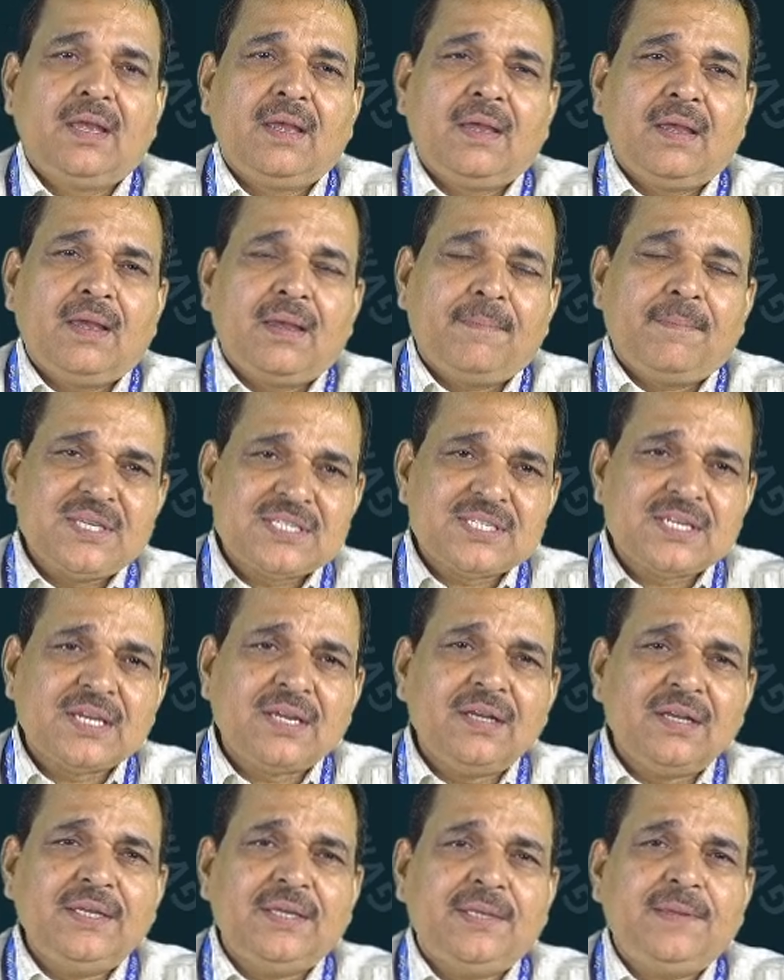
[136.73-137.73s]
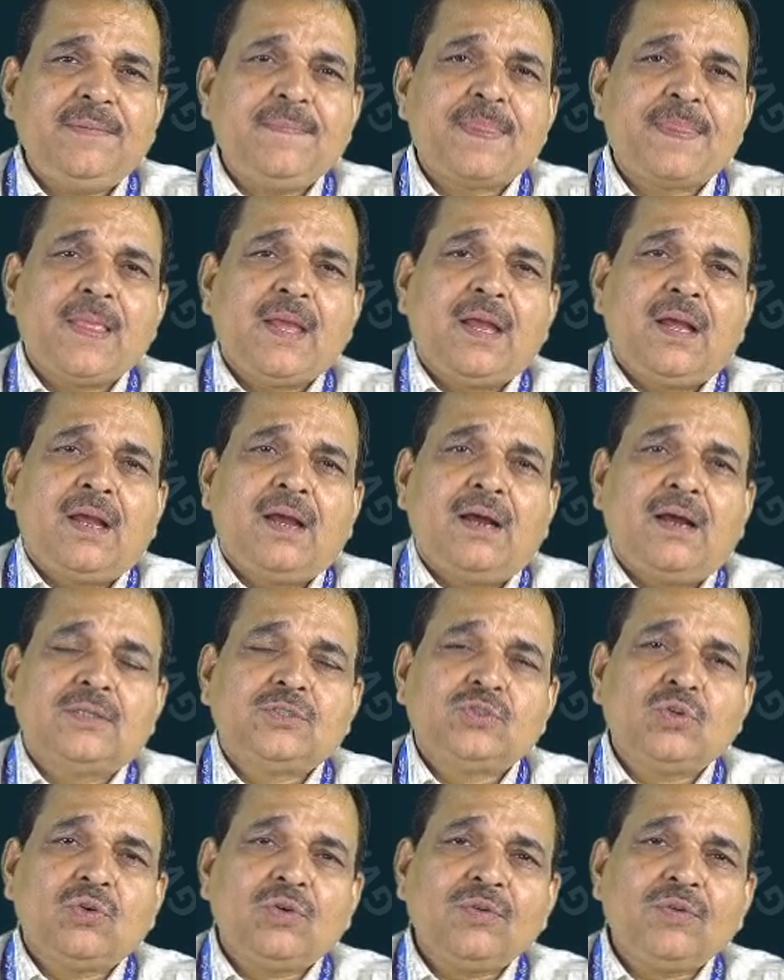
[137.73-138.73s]
Basically,
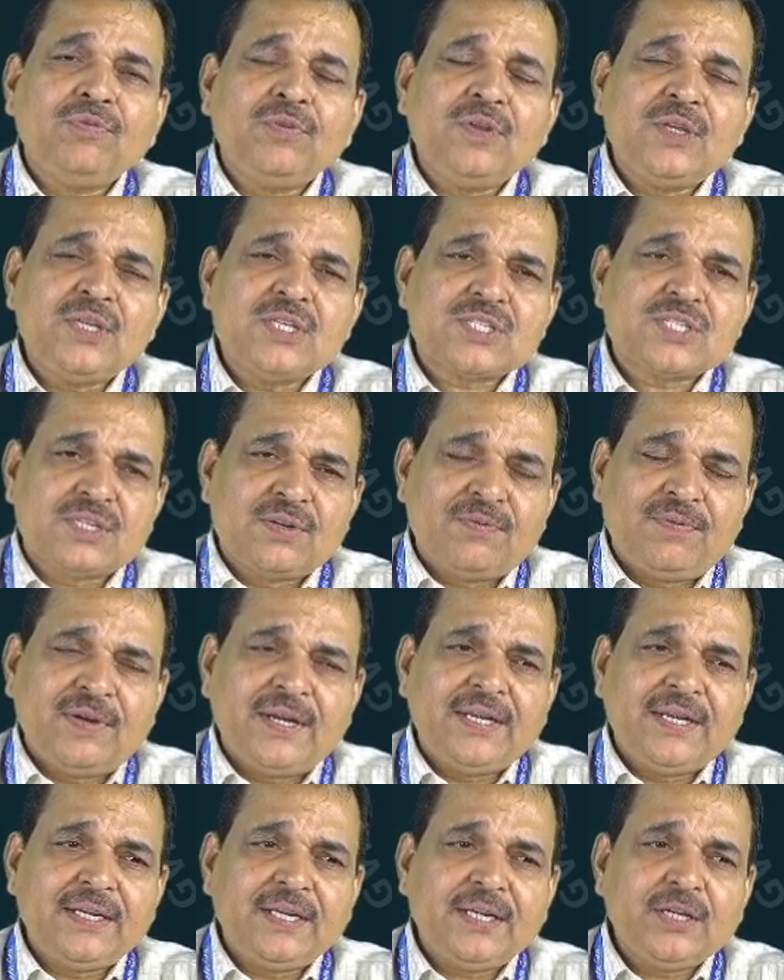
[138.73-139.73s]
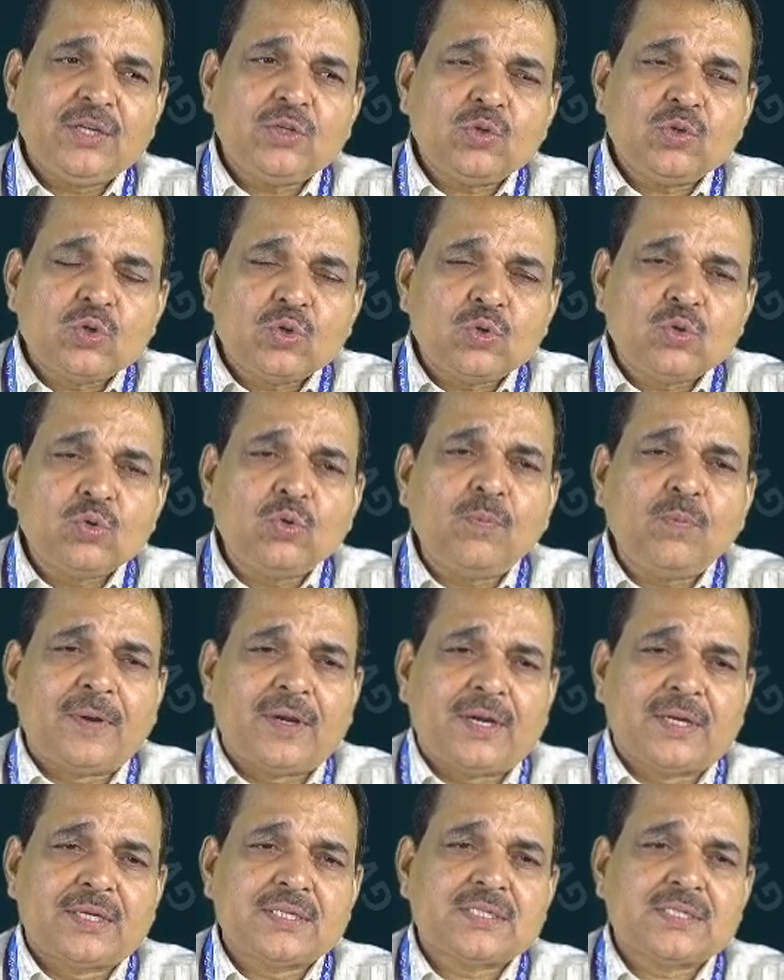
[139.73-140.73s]
geography is divided into two
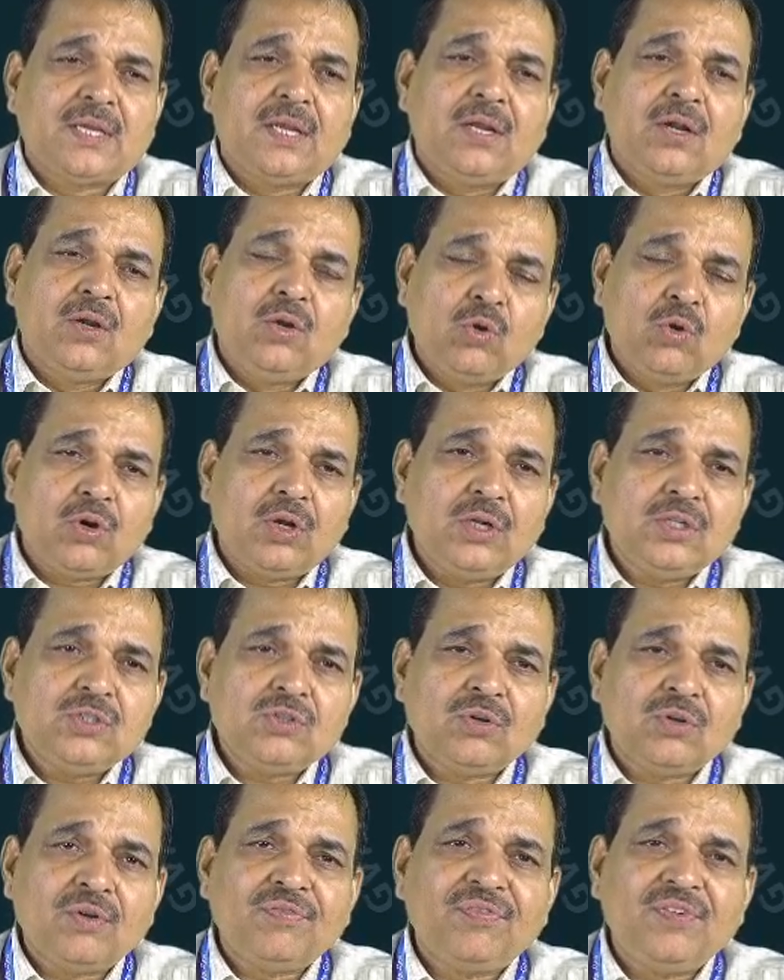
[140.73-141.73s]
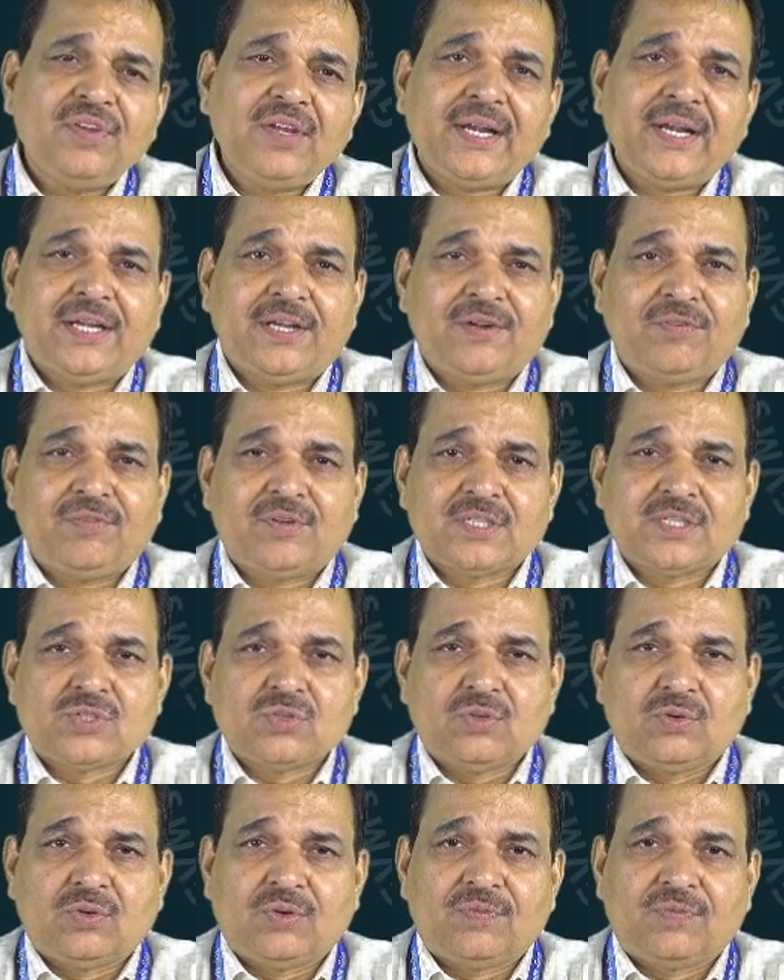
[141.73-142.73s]
parts: local geography and advanced
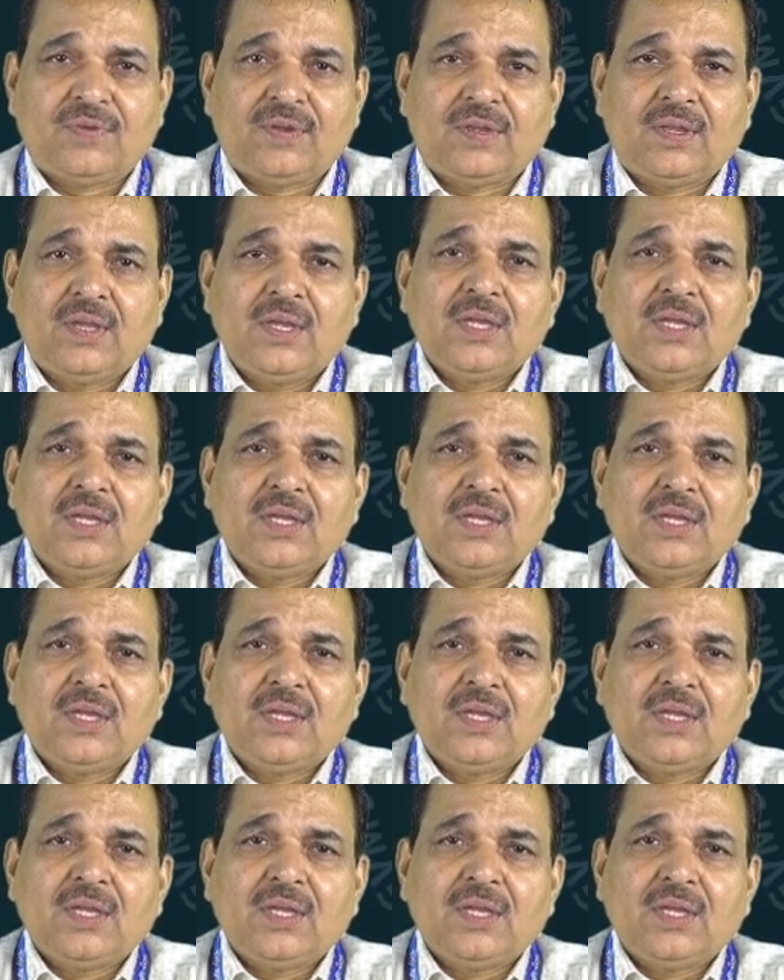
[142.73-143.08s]
geography.